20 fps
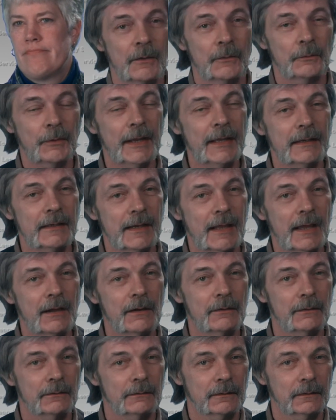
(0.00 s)
Right
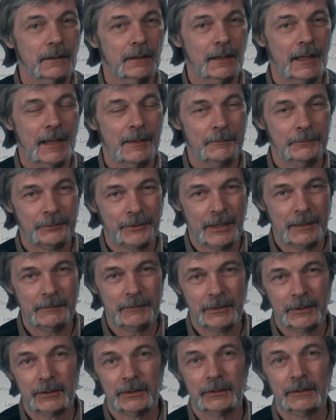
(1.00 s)
now, I'm
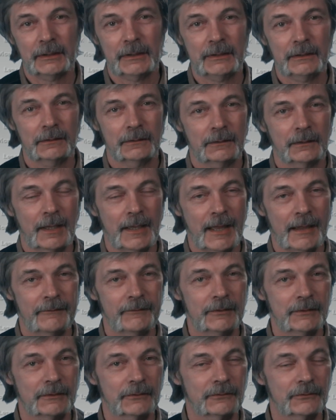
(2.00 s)
primarily
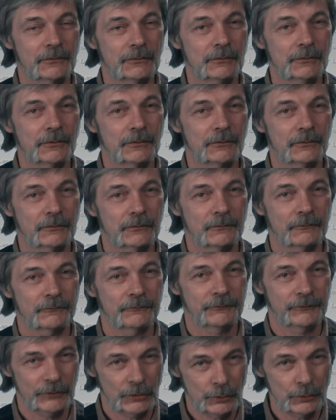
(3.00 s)
having the students
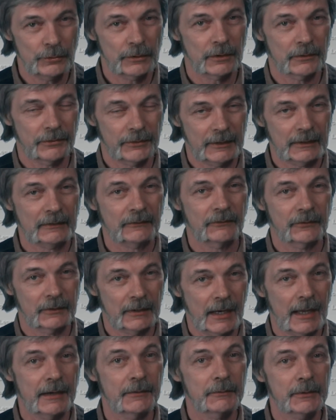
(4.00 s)
view the things that
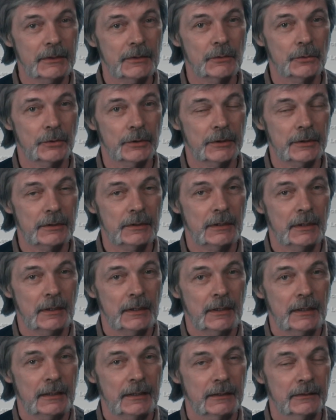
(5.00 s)
I record.
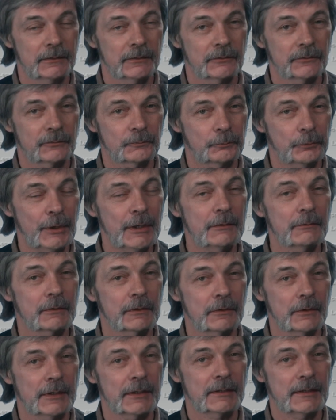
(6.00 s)
In the spring, we're
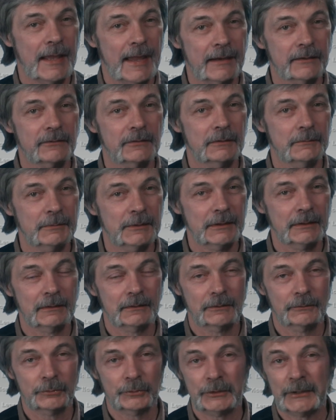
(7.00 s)
going to actually be
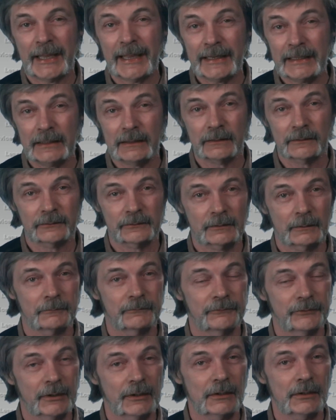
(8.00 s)
creating some
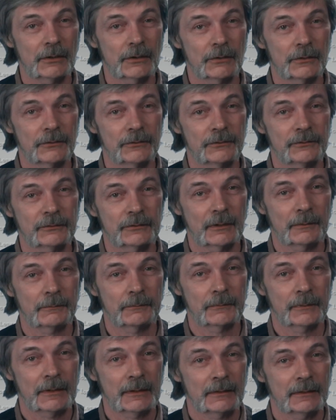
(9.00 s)
videos,
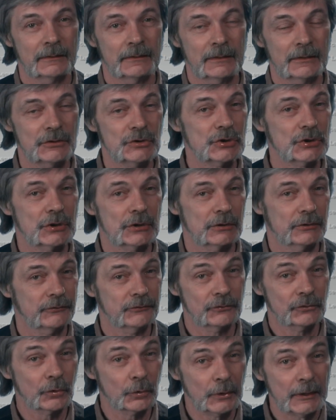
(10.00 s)
some digital
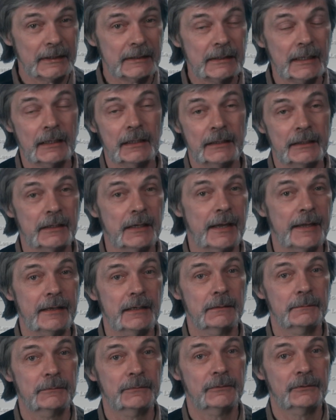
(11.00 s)
storytelling
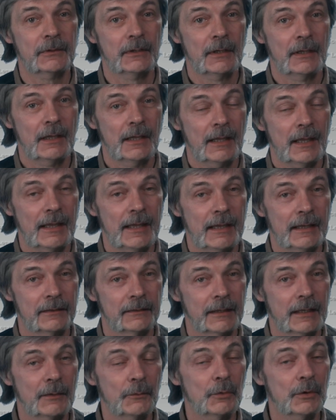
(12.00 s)
items, and
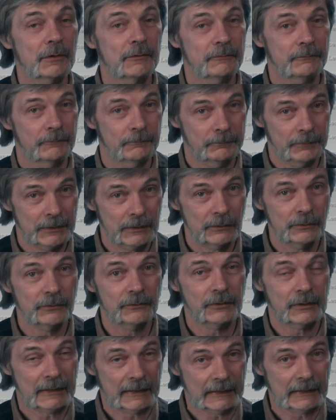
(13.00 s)
they will be
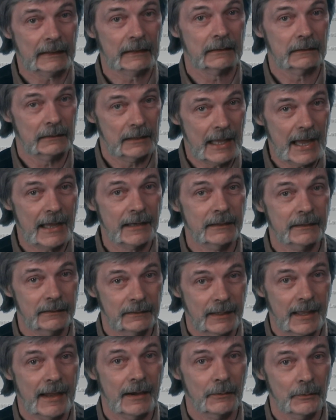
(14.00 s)
using it a lot
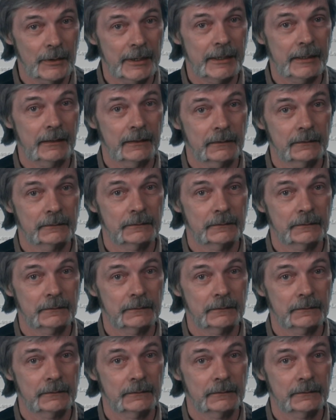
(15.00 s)
in that way.